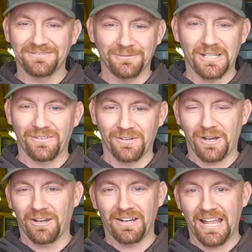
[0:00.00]
Whatever
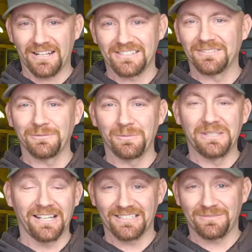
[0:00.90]
our accent would
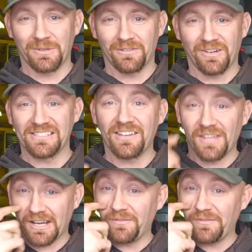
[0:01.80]
be, I guess, whatever I sound like,